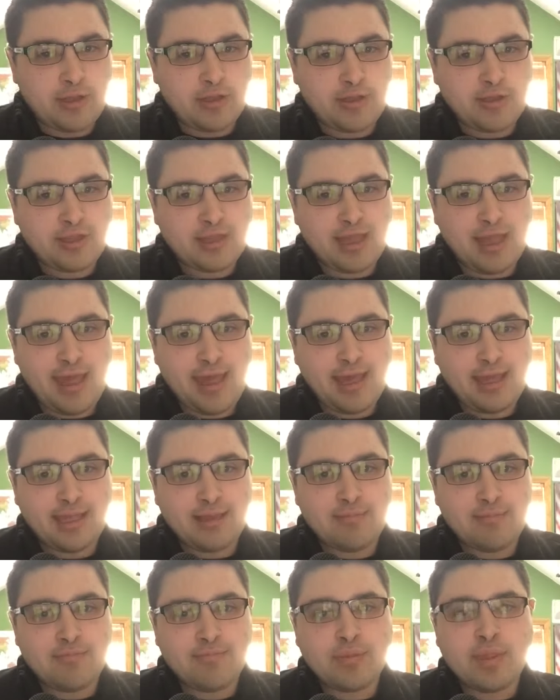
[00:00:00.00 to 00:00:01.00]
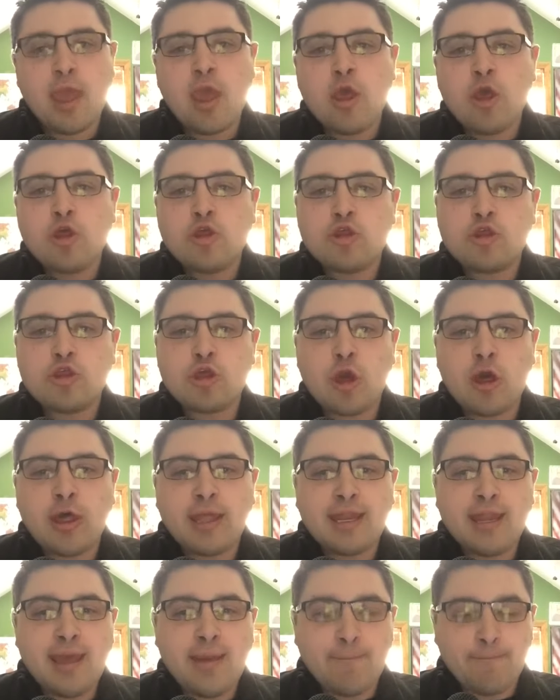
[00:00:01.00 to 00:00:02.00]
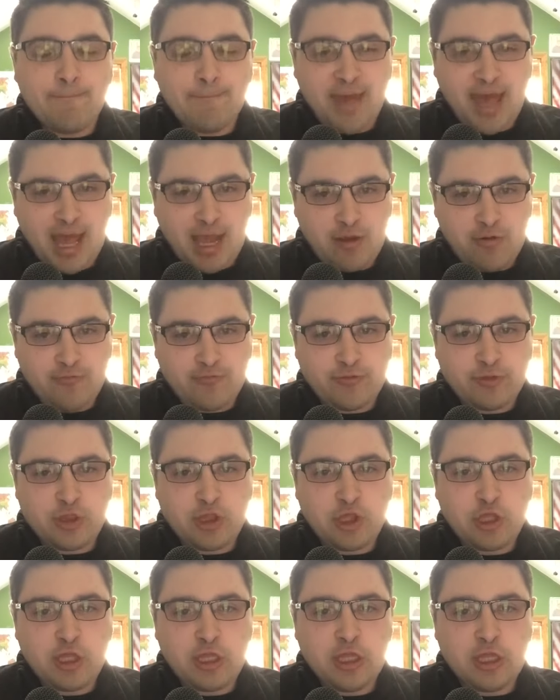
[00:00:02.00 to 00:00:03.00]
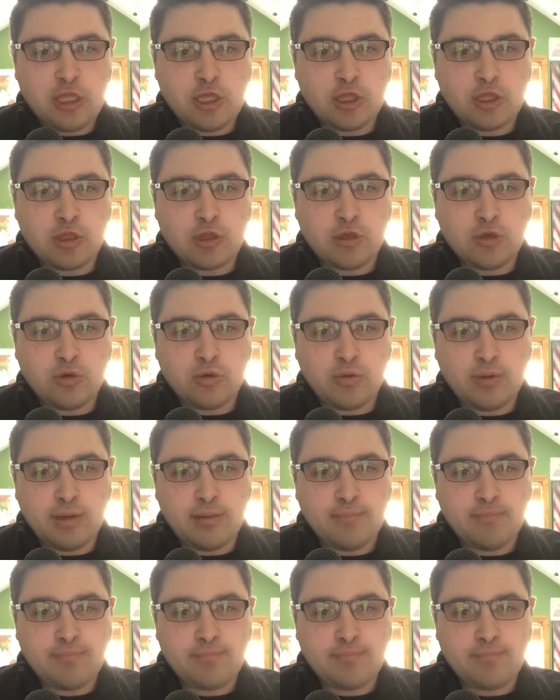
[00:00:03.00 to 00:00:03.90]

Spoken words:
News 9. Sean, back over to you.